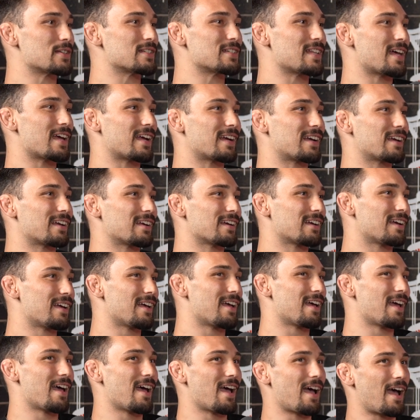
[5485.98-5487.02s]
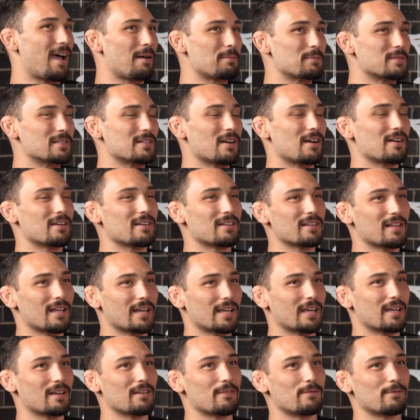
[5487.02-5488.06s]
It's like I'm starting to like
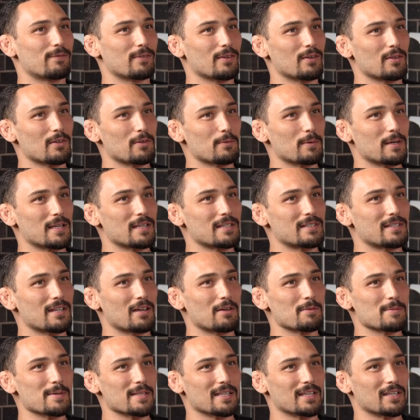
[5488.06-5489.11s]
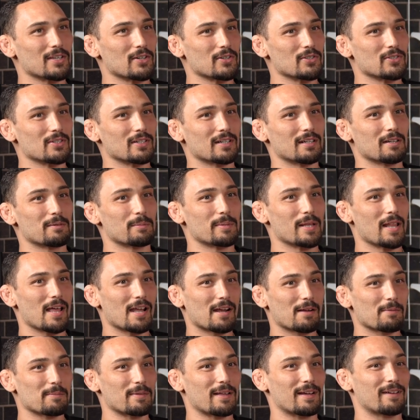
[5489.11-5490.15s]
get a feel of what he's telling me the yields are gonna be
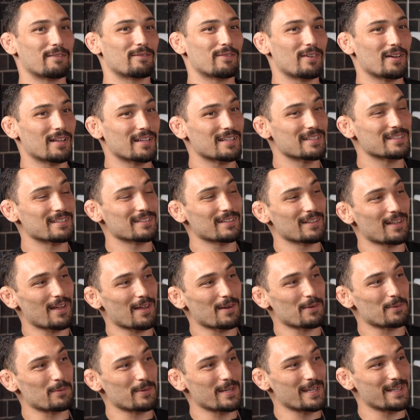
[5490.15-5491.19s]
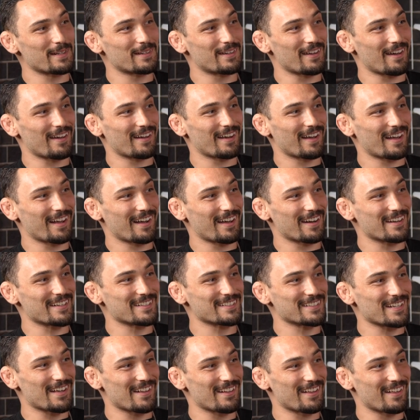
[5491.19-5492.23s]
like. I'm like, fuck, this is a lot of weed, dog. I gotta
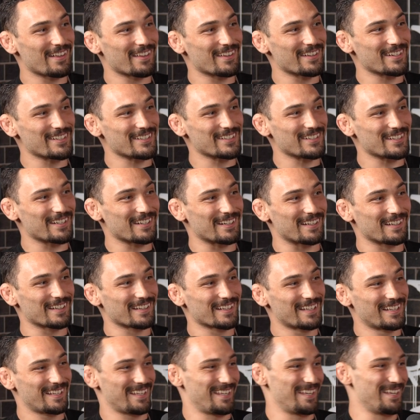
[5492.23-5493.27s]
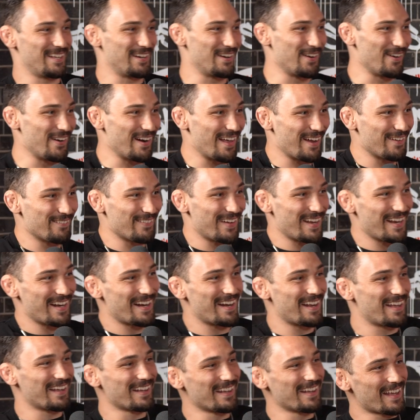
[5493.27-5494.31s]
sell all this shit. You know what I mean?
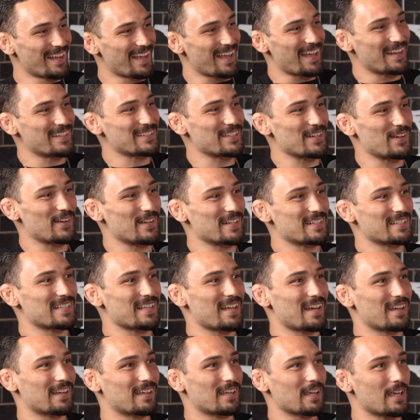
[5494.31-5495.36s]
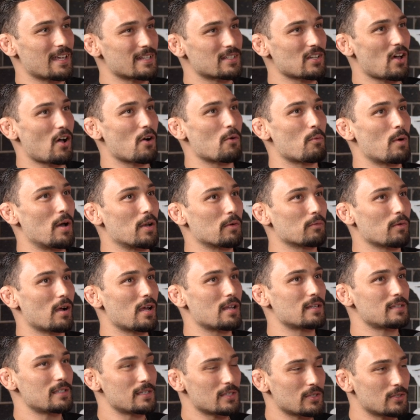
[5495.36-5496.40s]
And so it's like it's all one
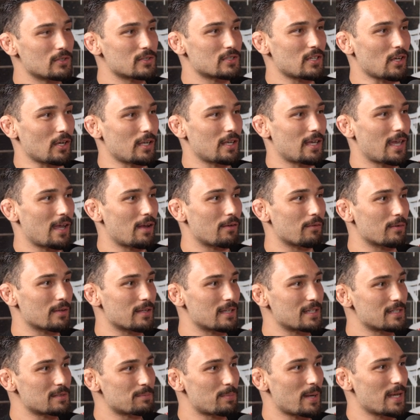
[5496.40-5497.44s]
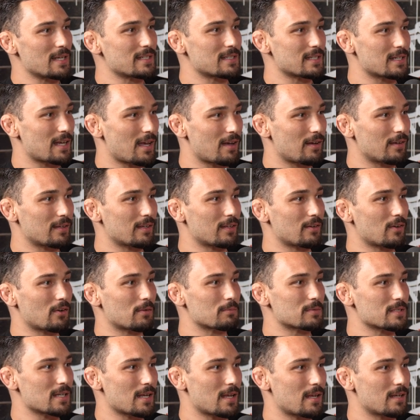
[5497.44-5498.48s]
run too, so you can't really space it out. You know
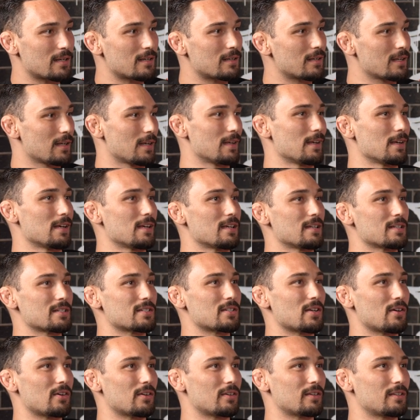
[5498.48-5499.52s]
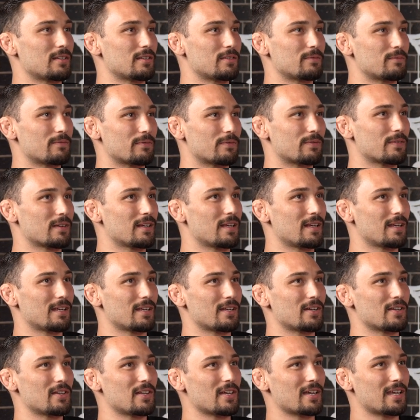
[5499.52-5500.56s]
what I'm saying? So
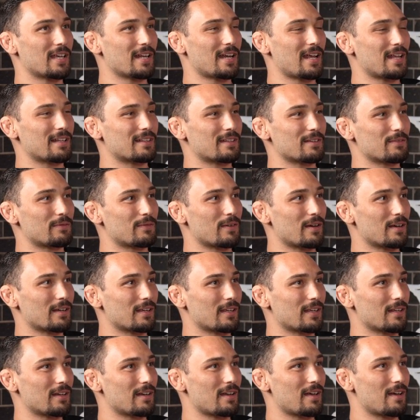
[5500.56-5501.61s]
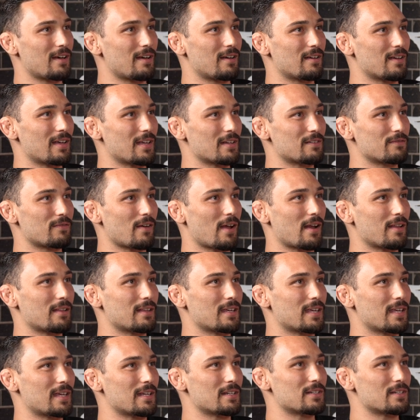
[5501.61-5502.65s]
you're looking at the fucking it's finally